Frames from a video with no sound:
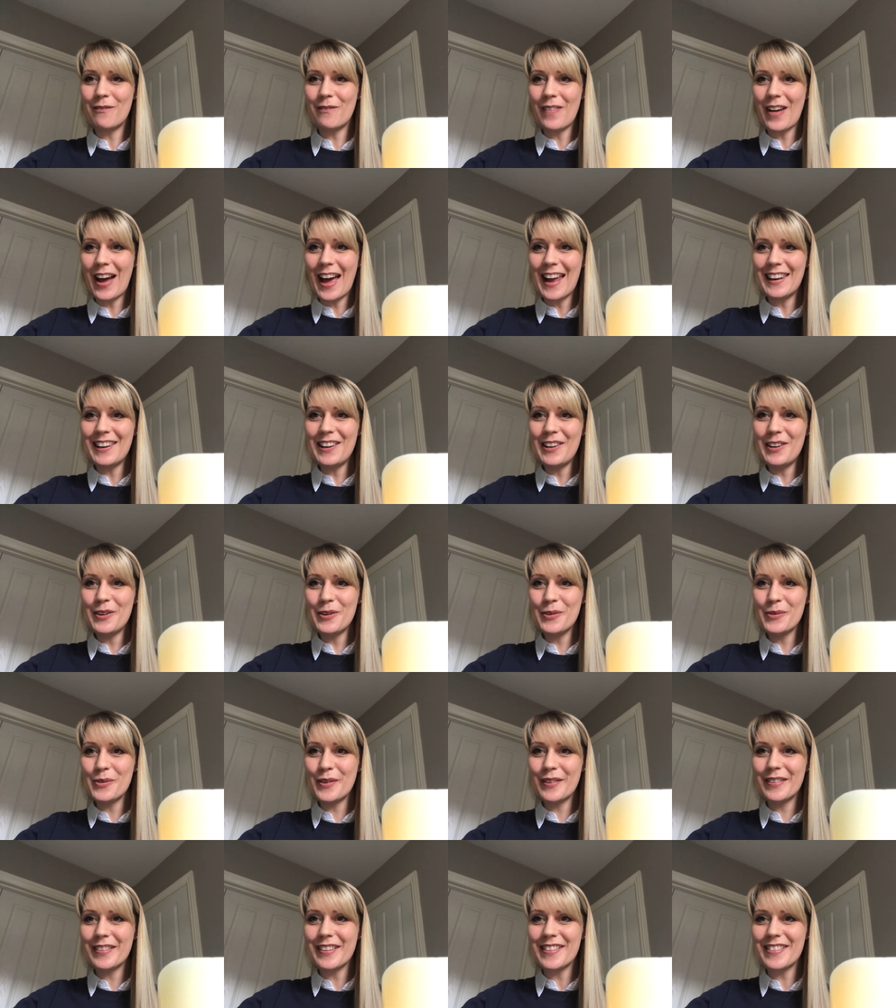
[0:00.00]
value
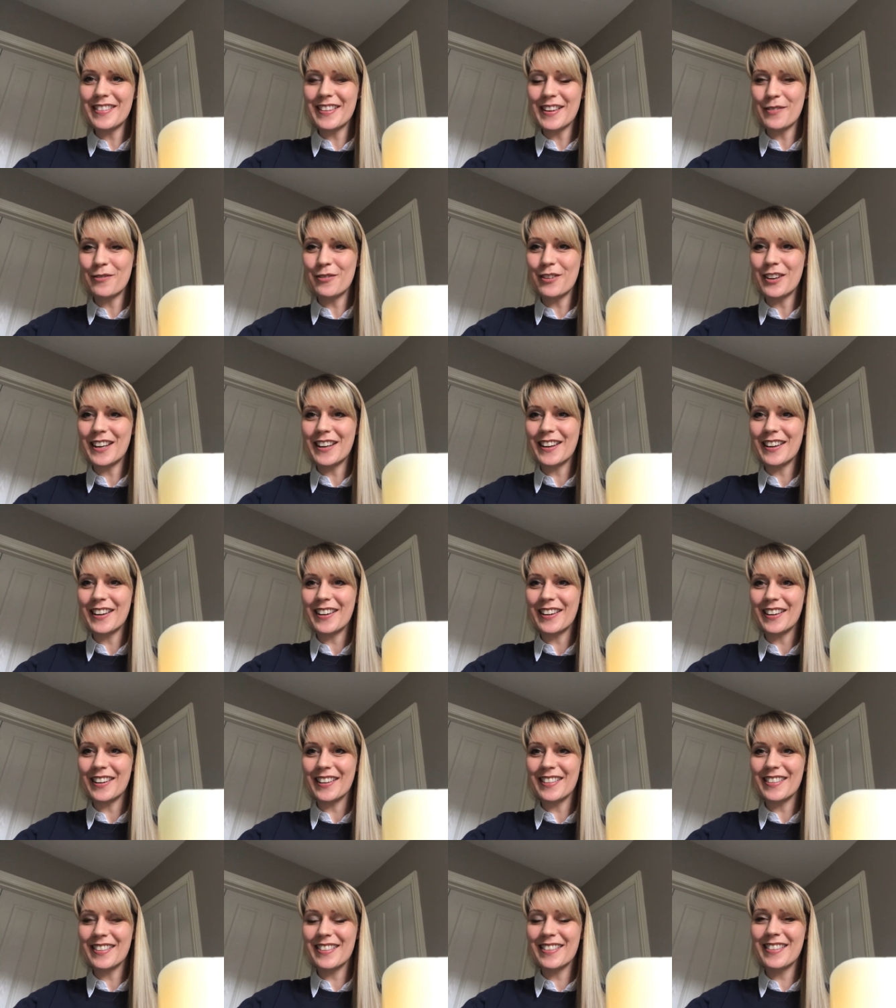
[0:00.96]

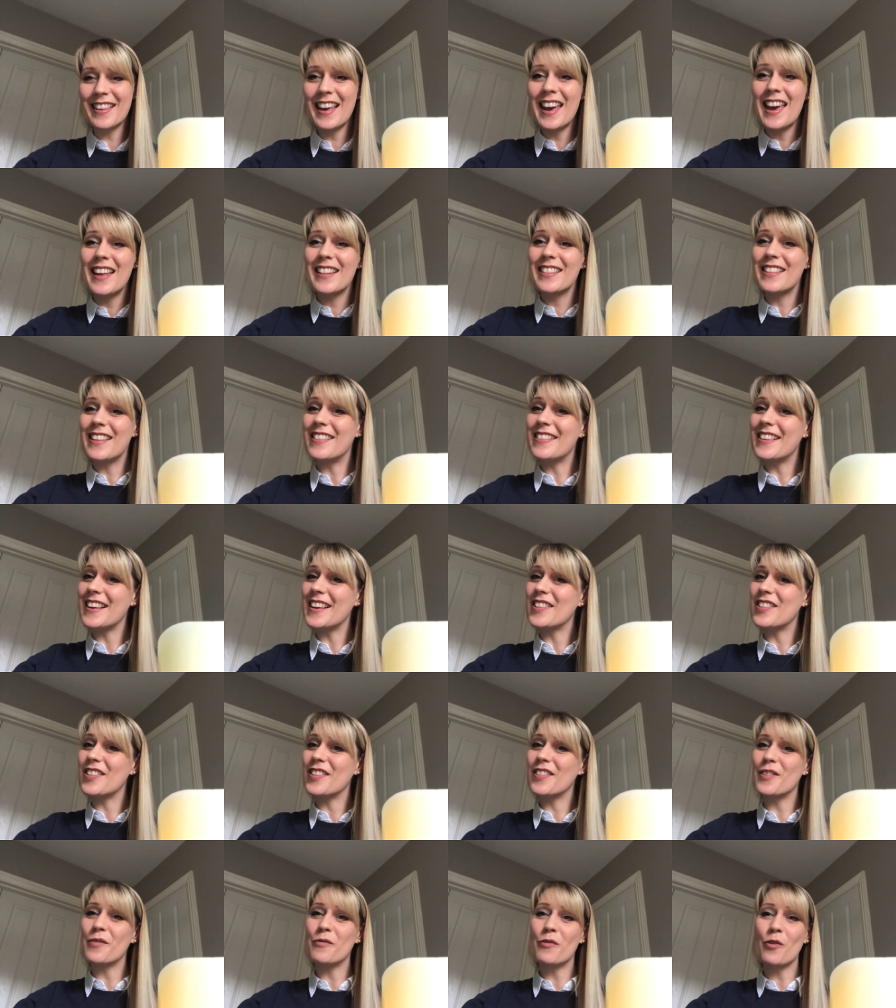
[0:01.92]
certificates. The
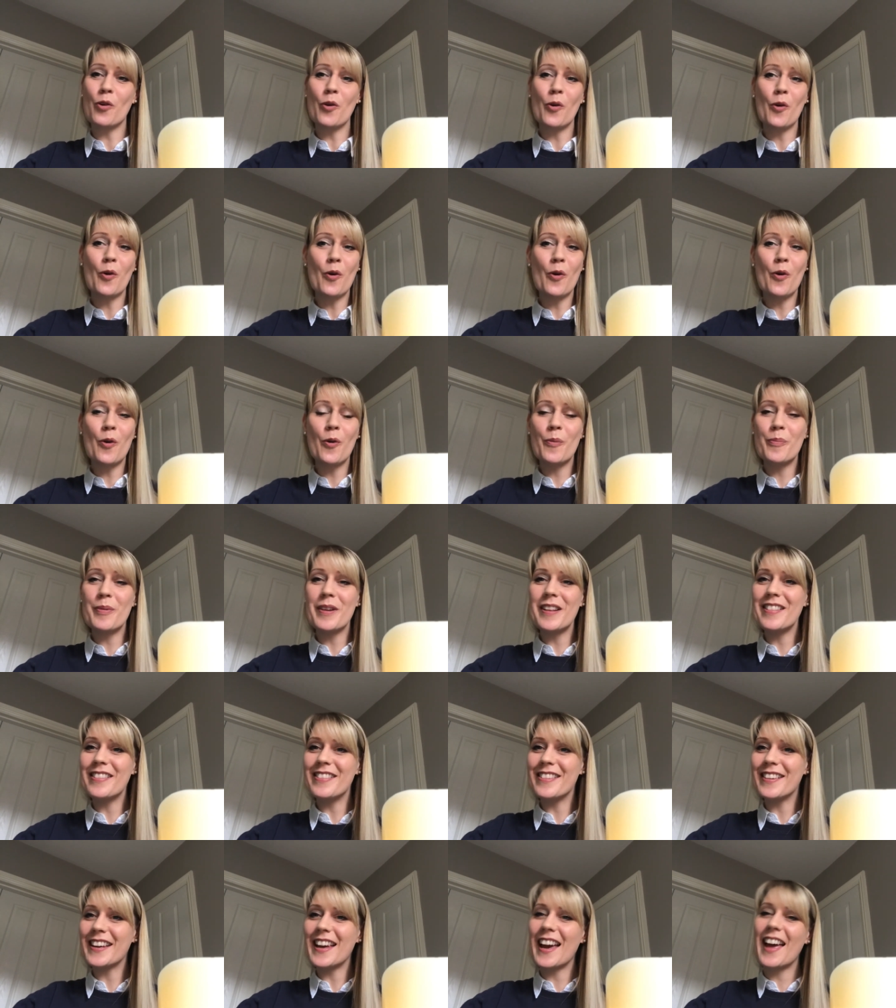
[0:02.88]
teachers have all been
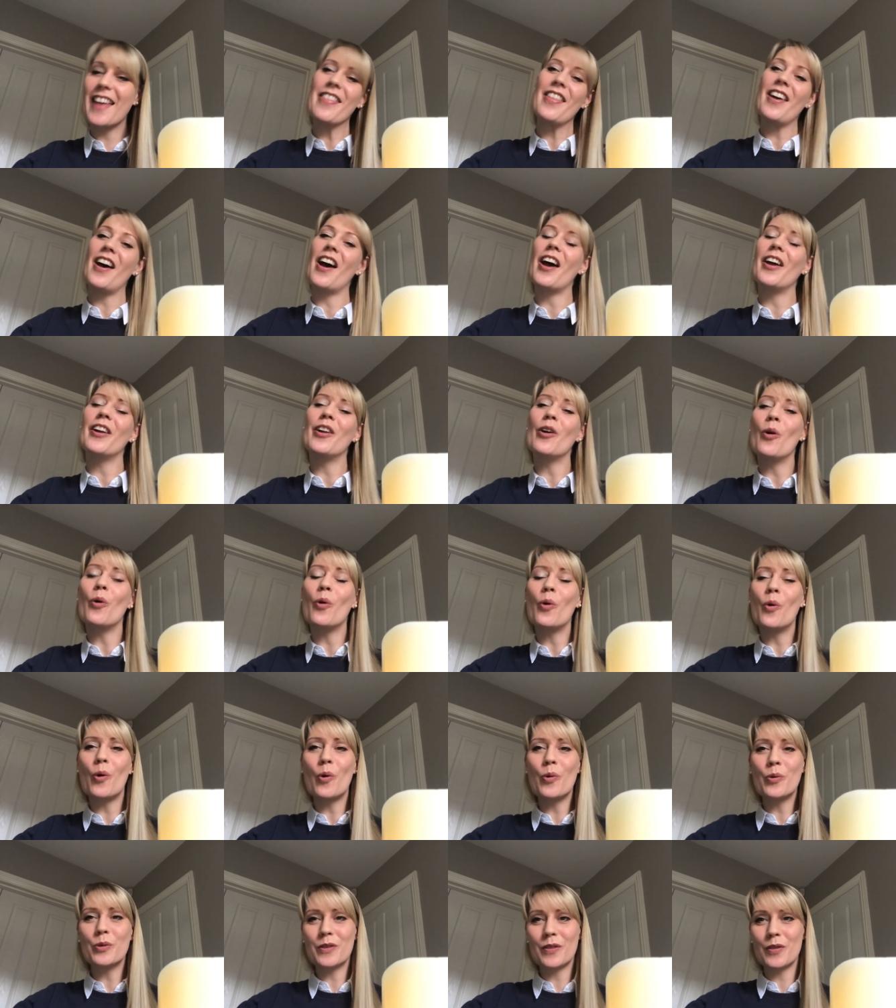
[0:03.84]
together and
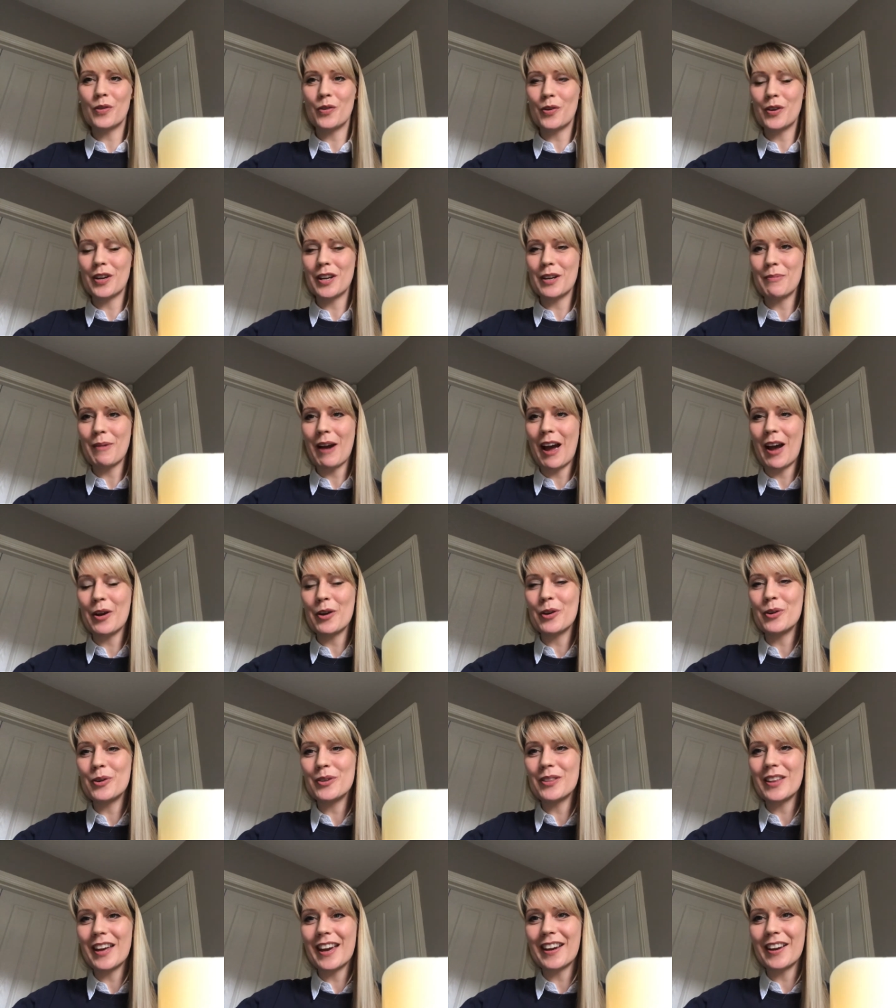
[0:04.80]
all talking about who
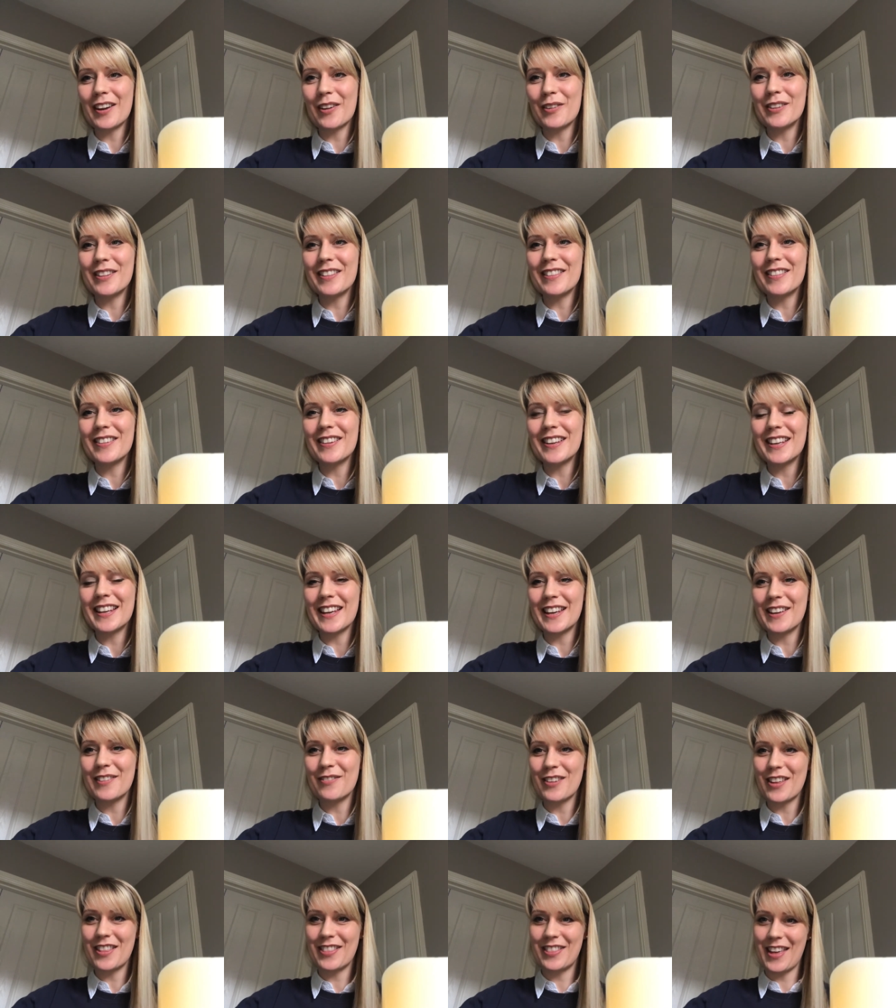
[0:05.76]
they're going to
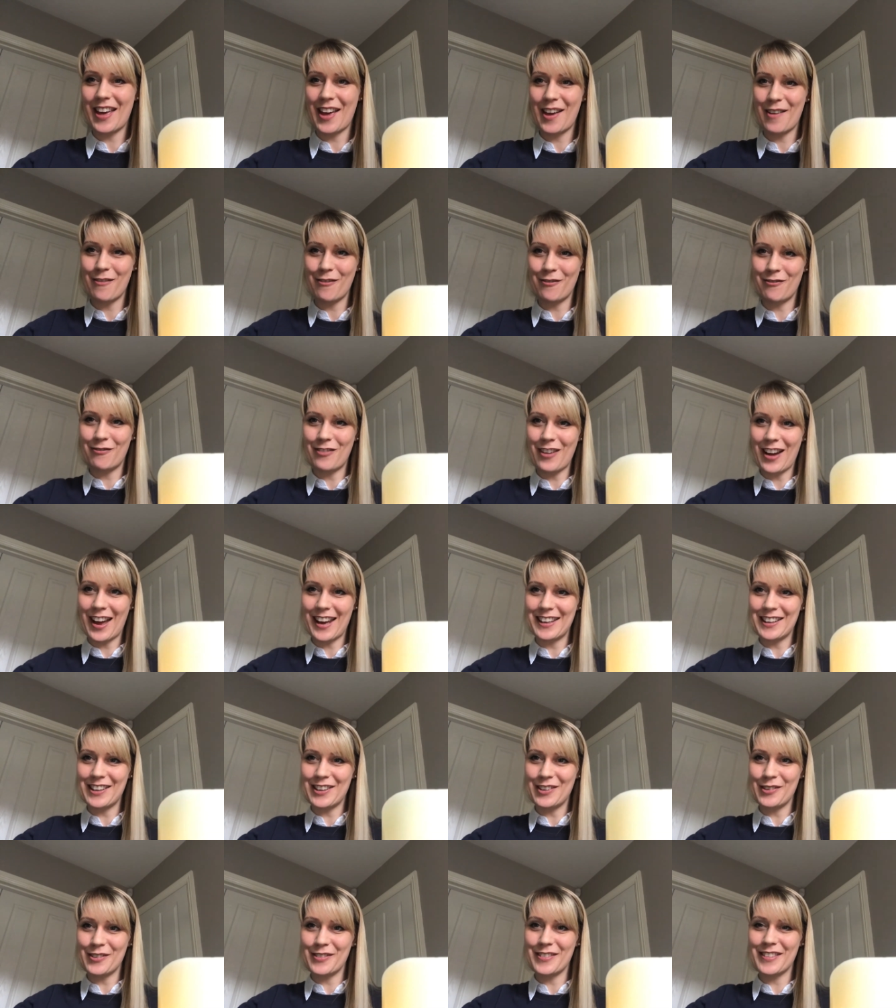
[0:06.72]
give their
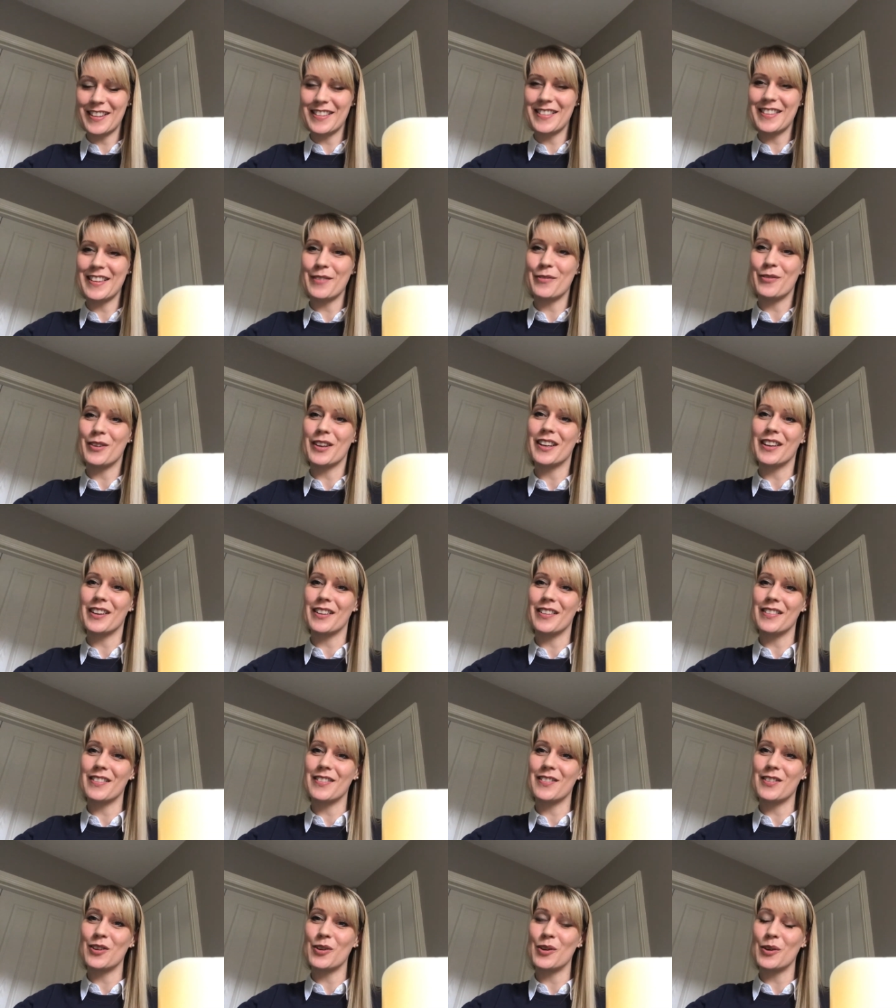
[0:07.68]
value certificates
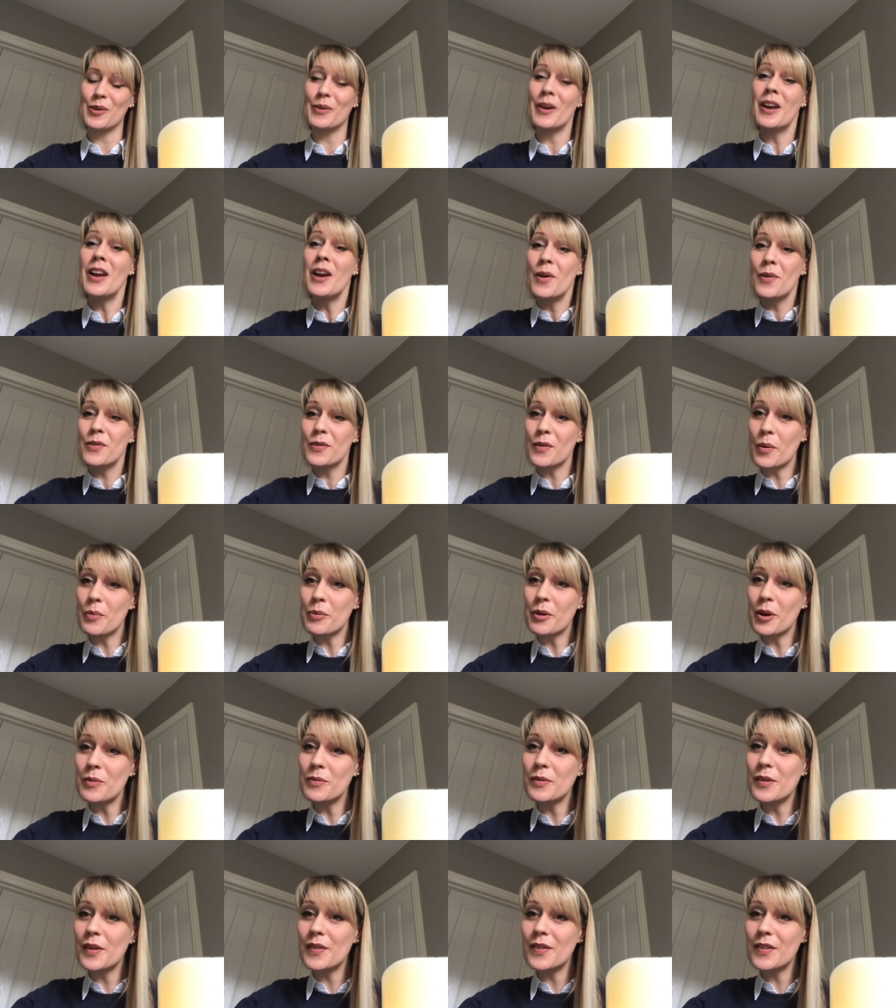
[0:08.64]
to. So I'm going
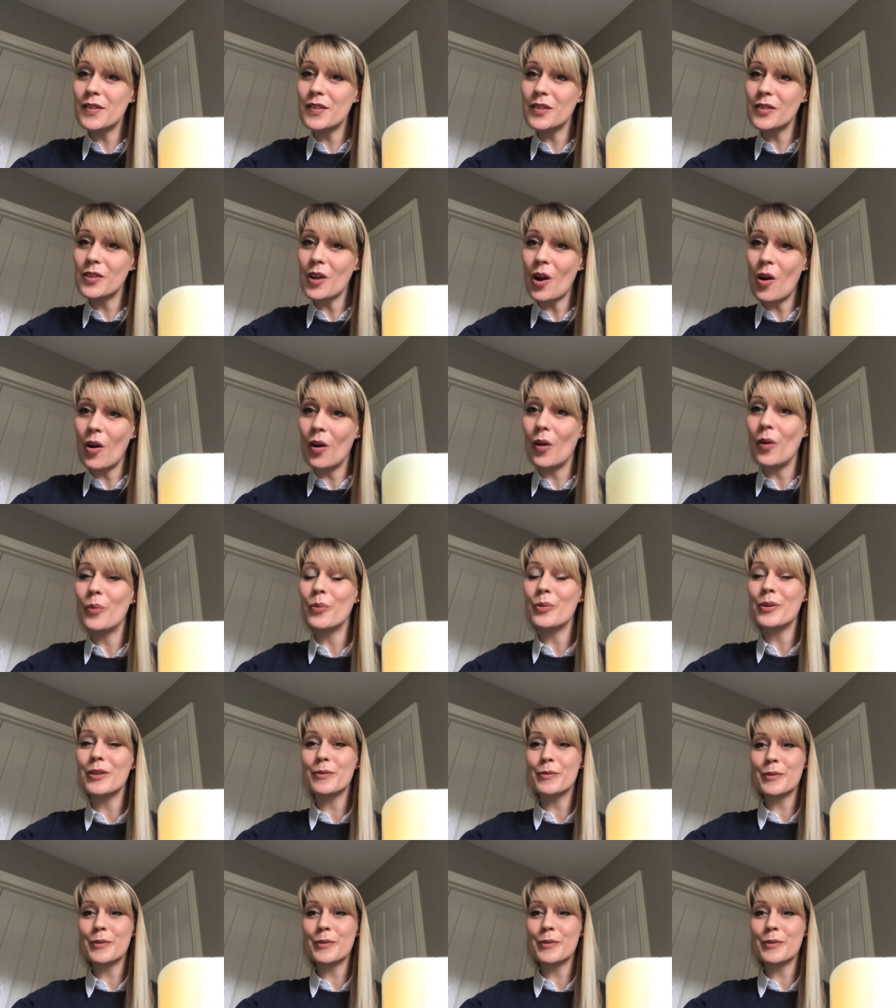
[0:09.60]
to start with